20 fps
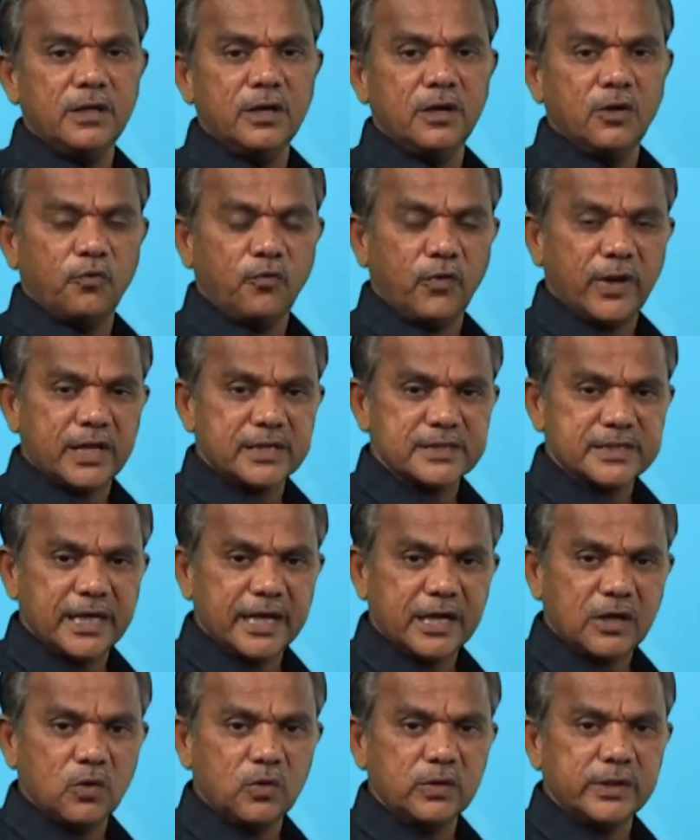For a
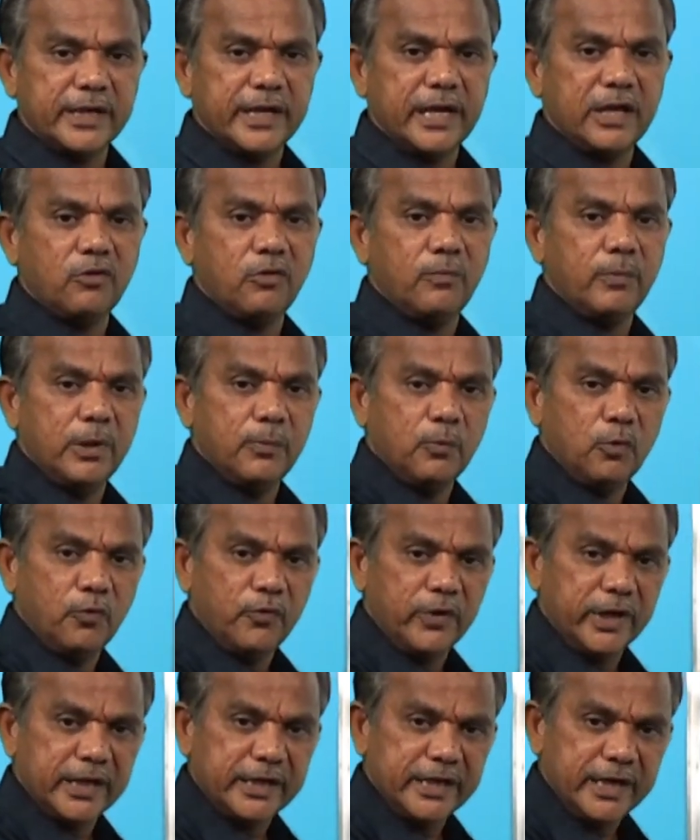cyclone, the air will be
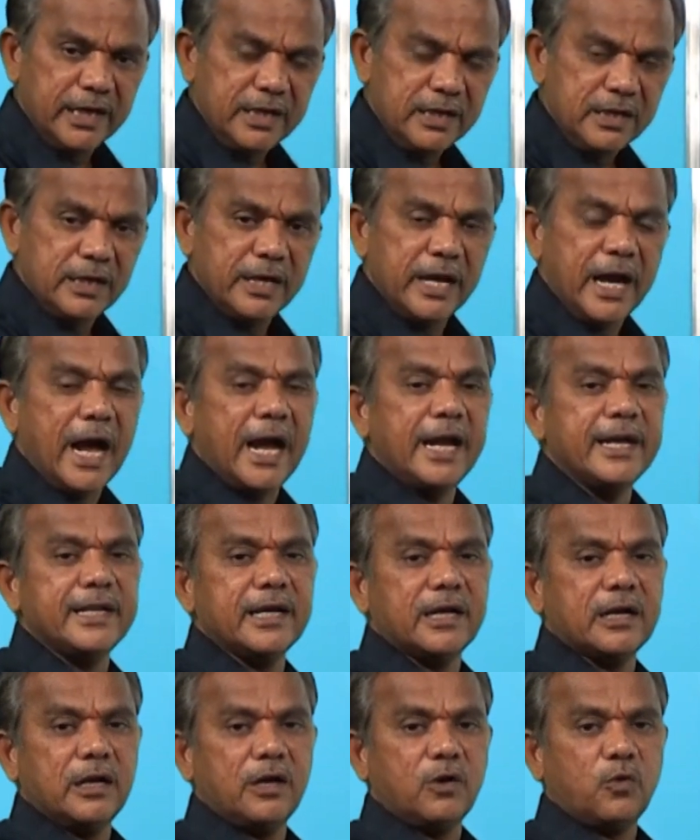moving in a
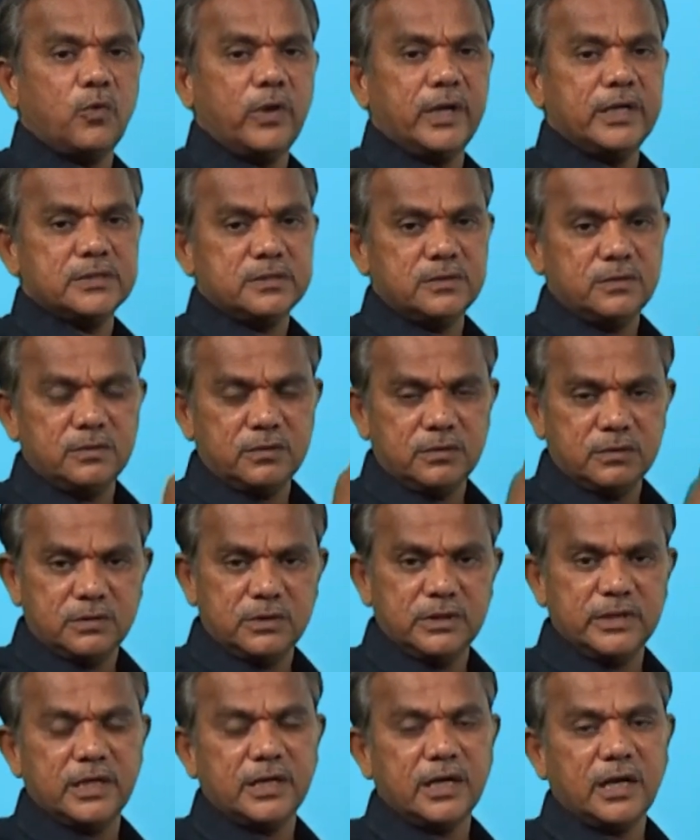anti-clockwise
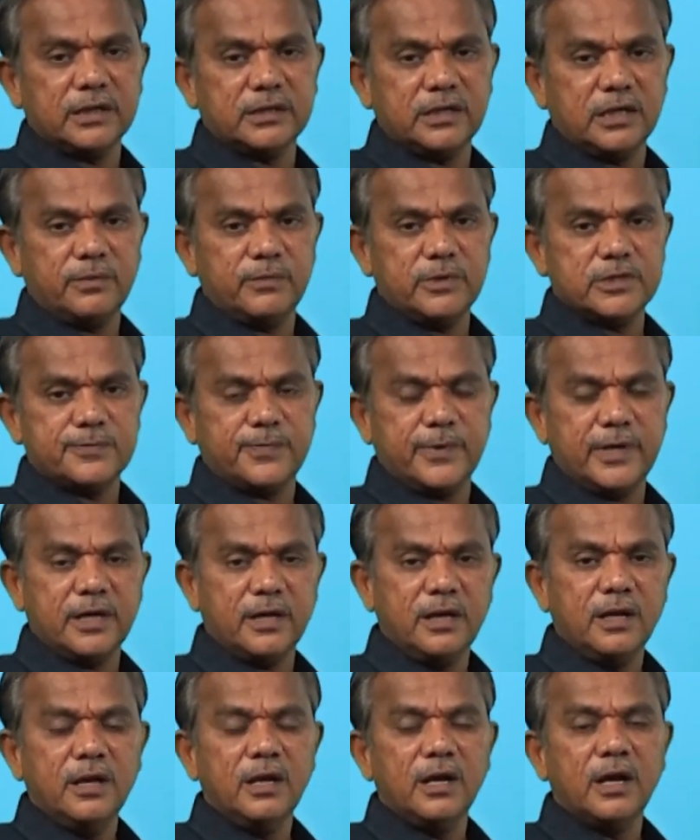in the northern hemisphere
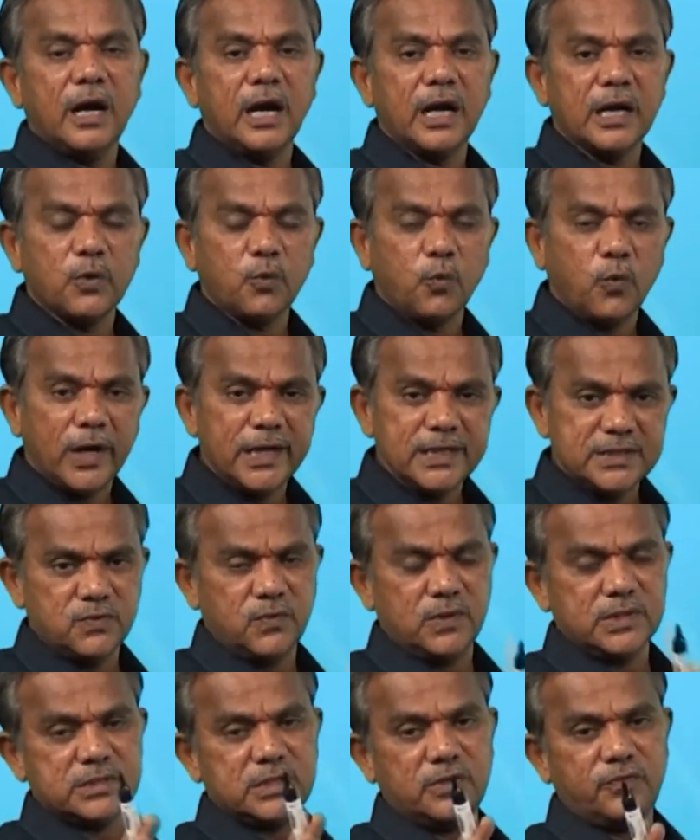and vice
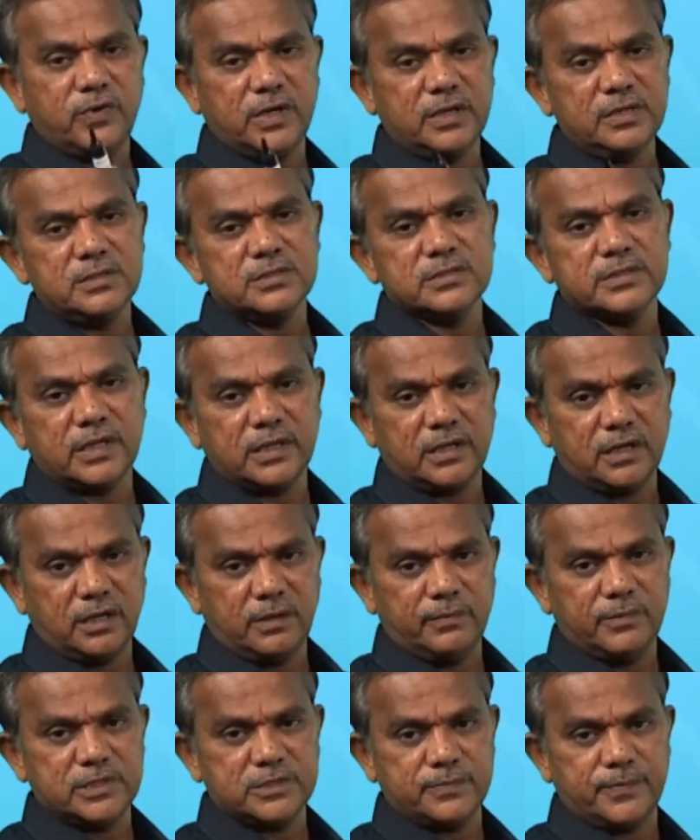versa for southern
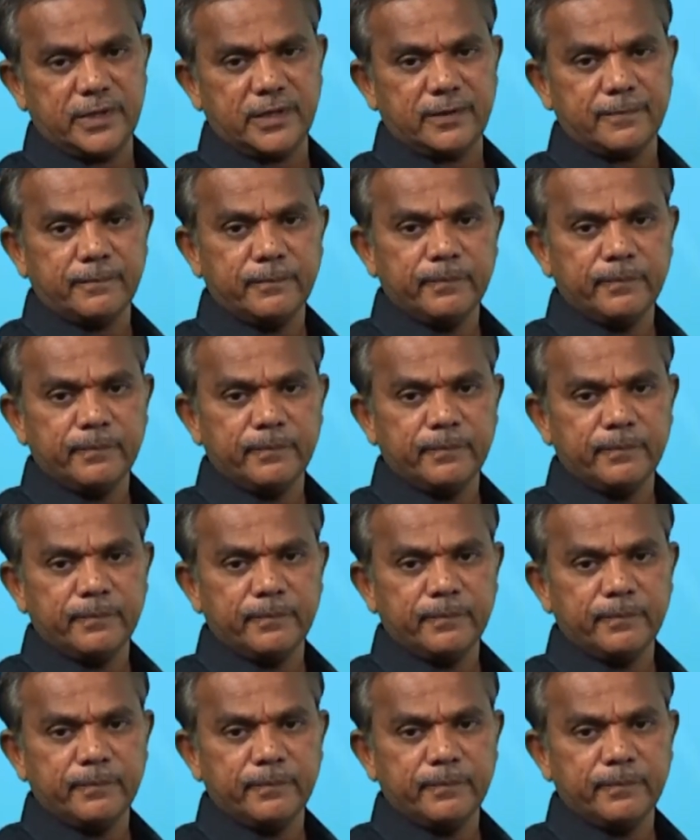hemisphere.